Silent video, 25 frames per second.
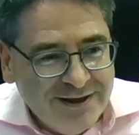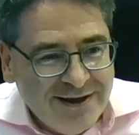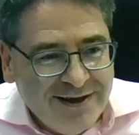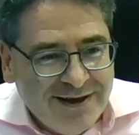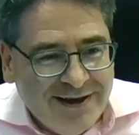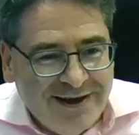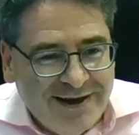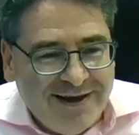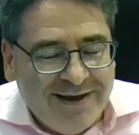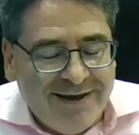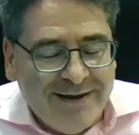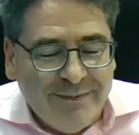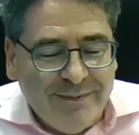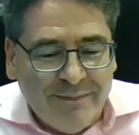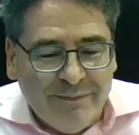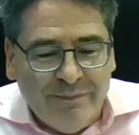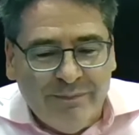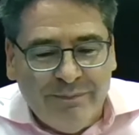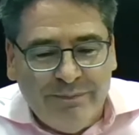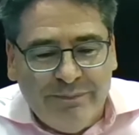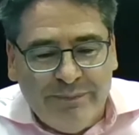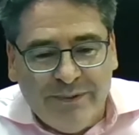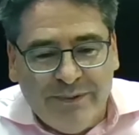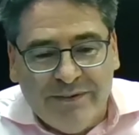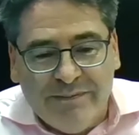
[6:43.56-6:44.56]

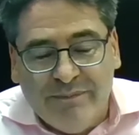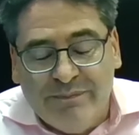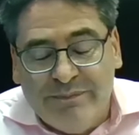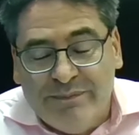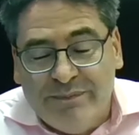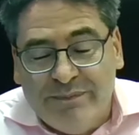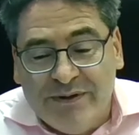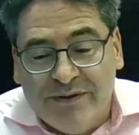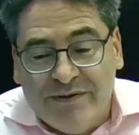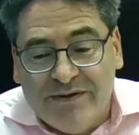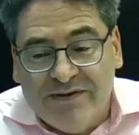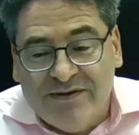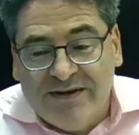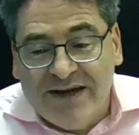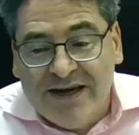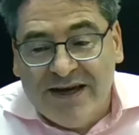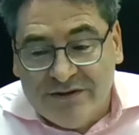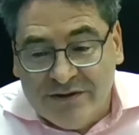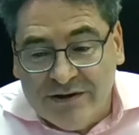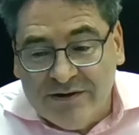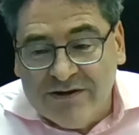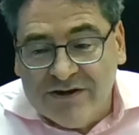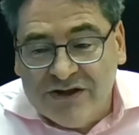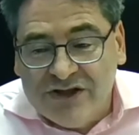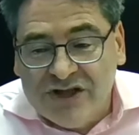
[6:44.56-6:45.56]
But the
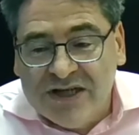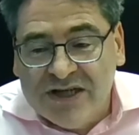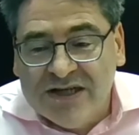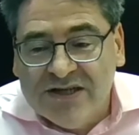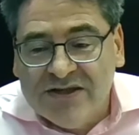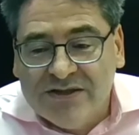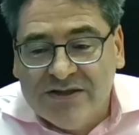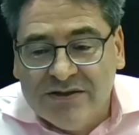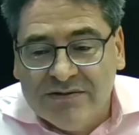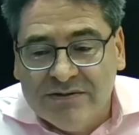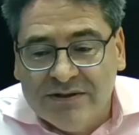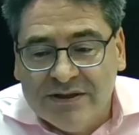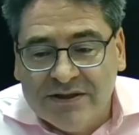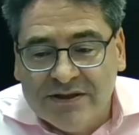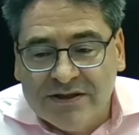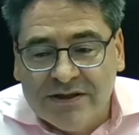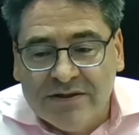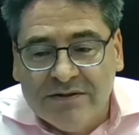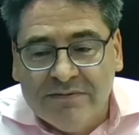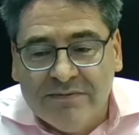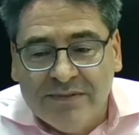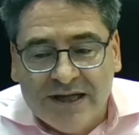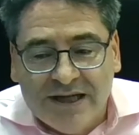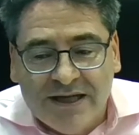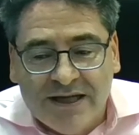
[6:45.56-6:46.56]
technology is doing so
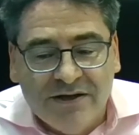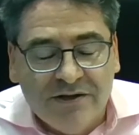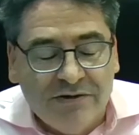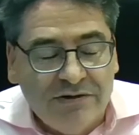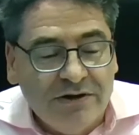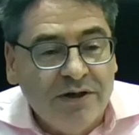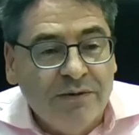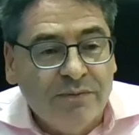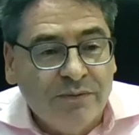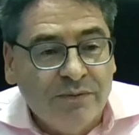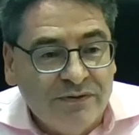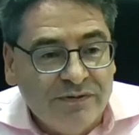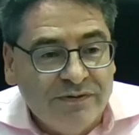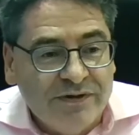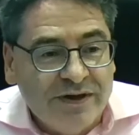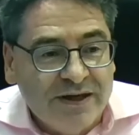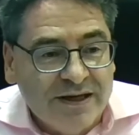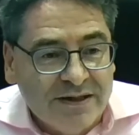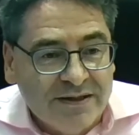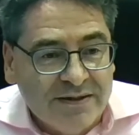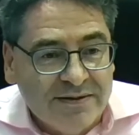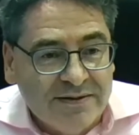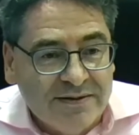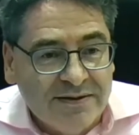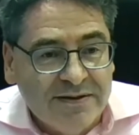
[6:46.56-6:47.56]
many incredible
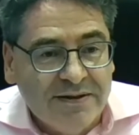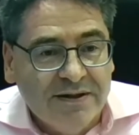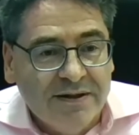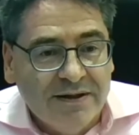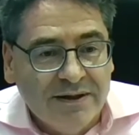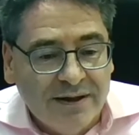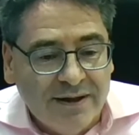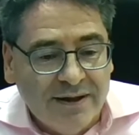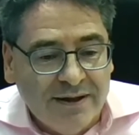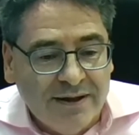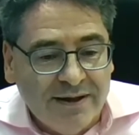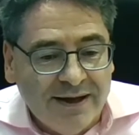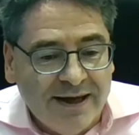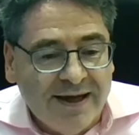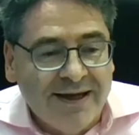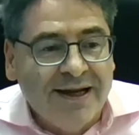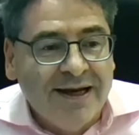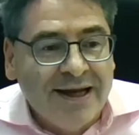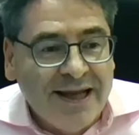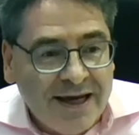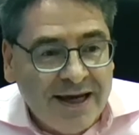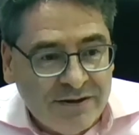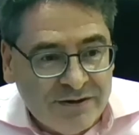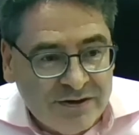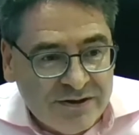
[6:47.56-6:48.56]
things and
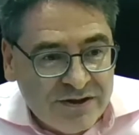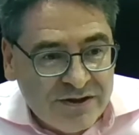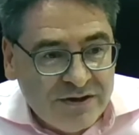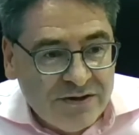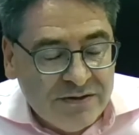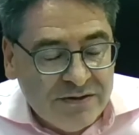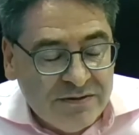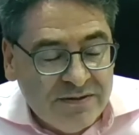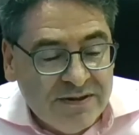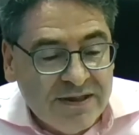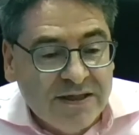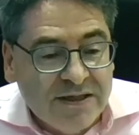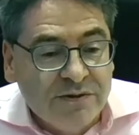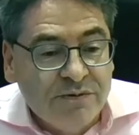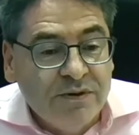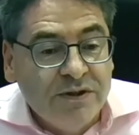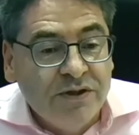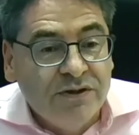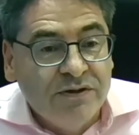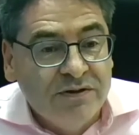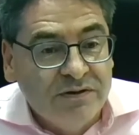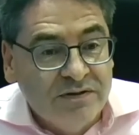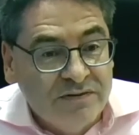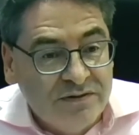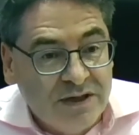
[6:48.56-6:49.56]
allowed us to do things we
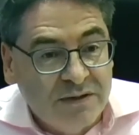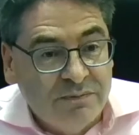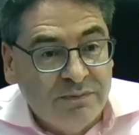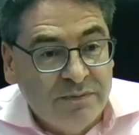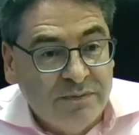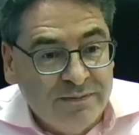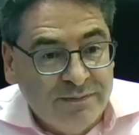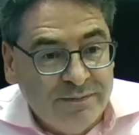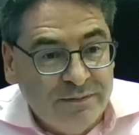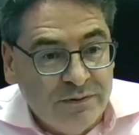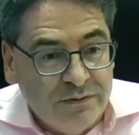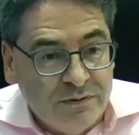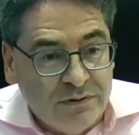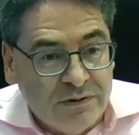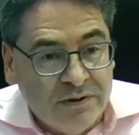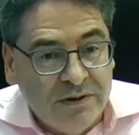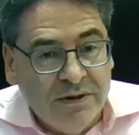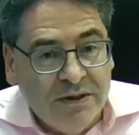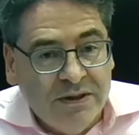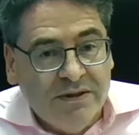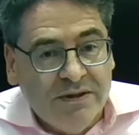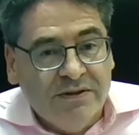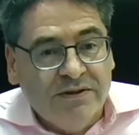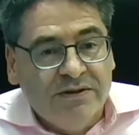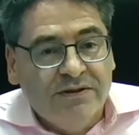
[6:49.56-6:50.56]
couldn't have done before.
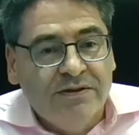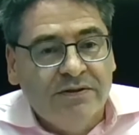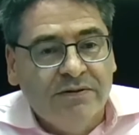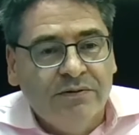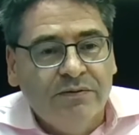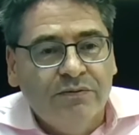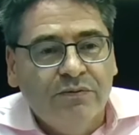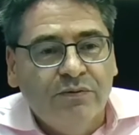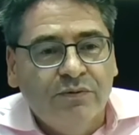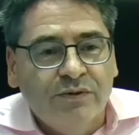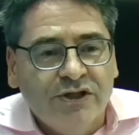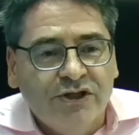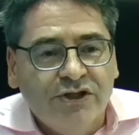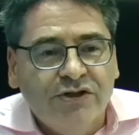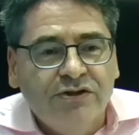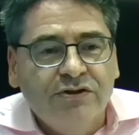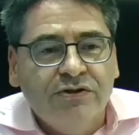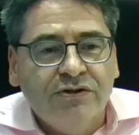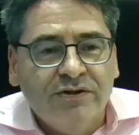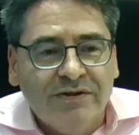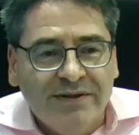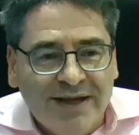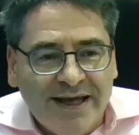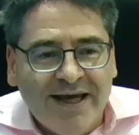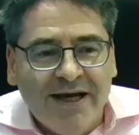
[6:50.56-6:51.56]
So we
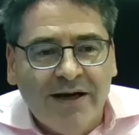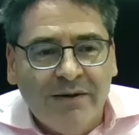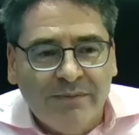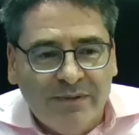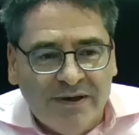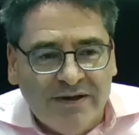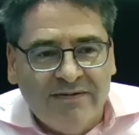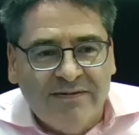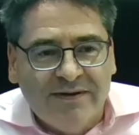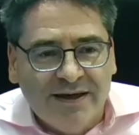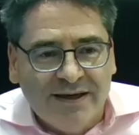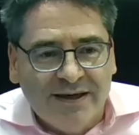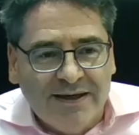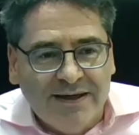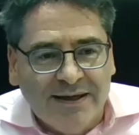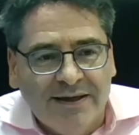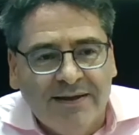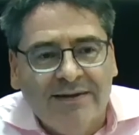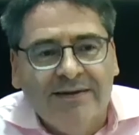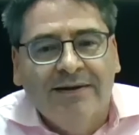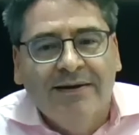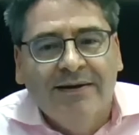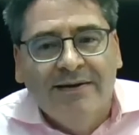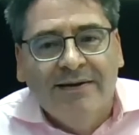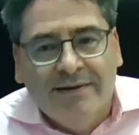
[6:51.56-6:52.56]
should now be thinking,
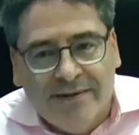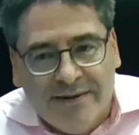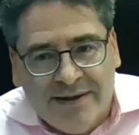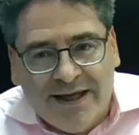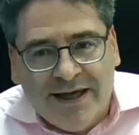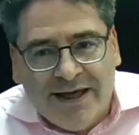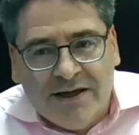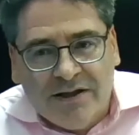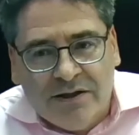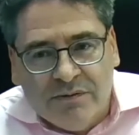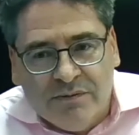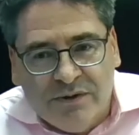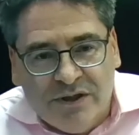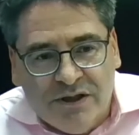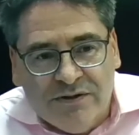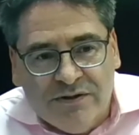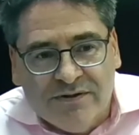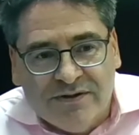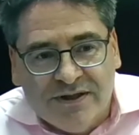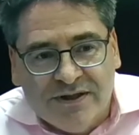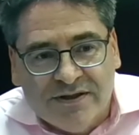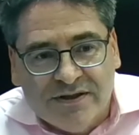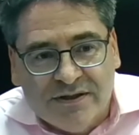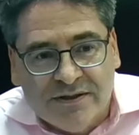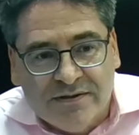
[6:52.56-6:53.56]
how can we use
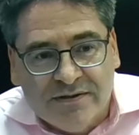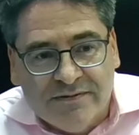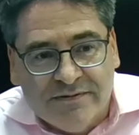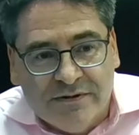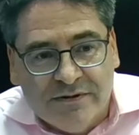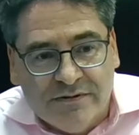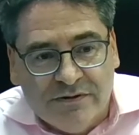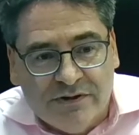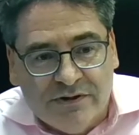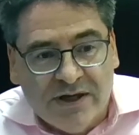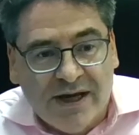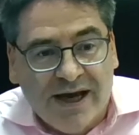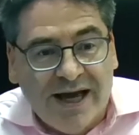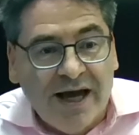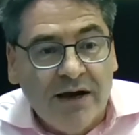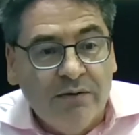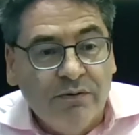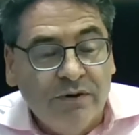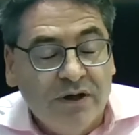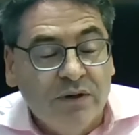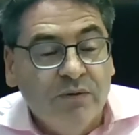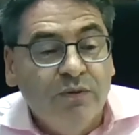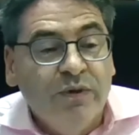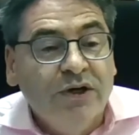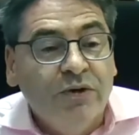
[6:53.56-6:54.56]
this in the future? How
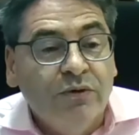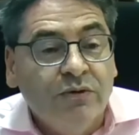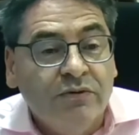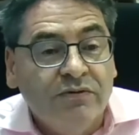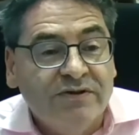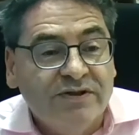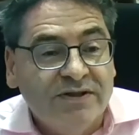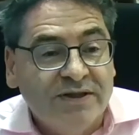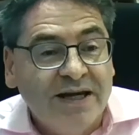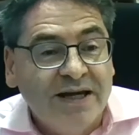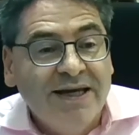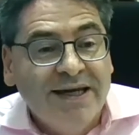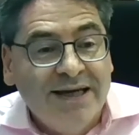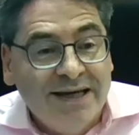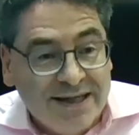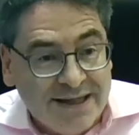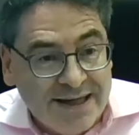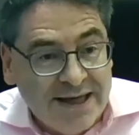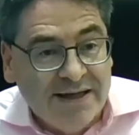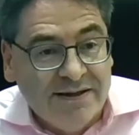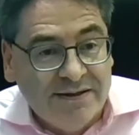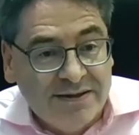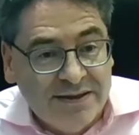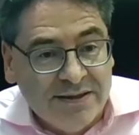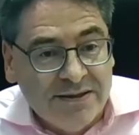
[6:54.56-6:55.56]
can we all stay
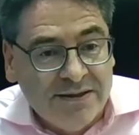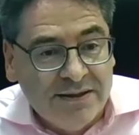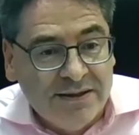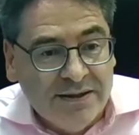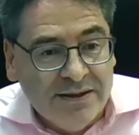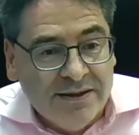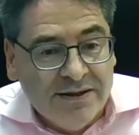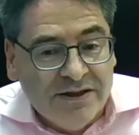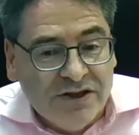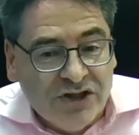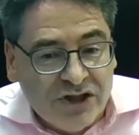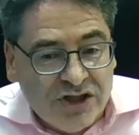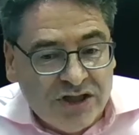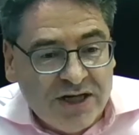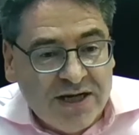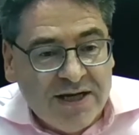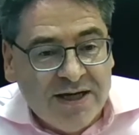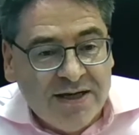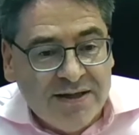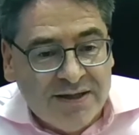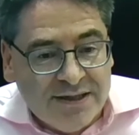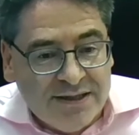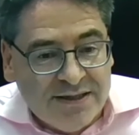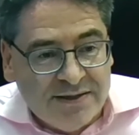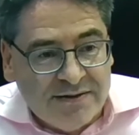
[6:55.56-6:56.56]
connected, share
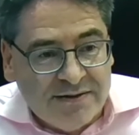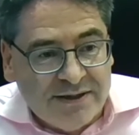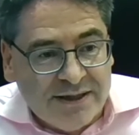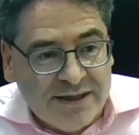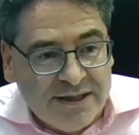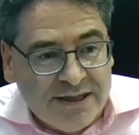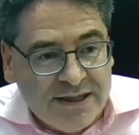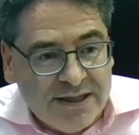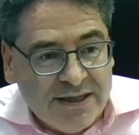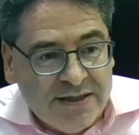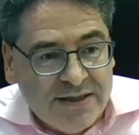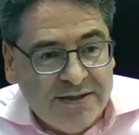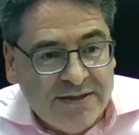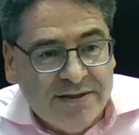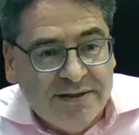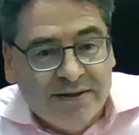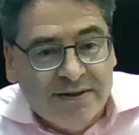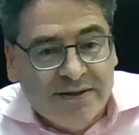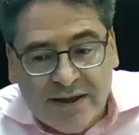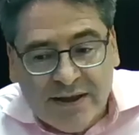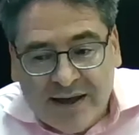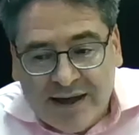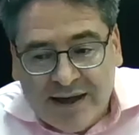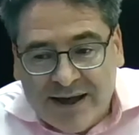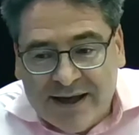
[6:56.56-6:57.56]
these ideas
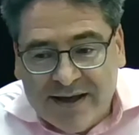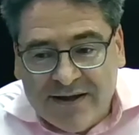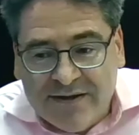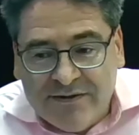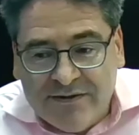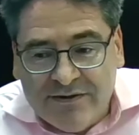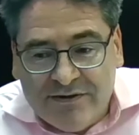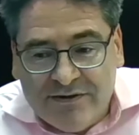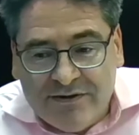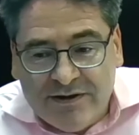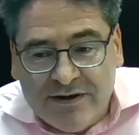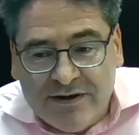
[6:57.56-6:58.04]
and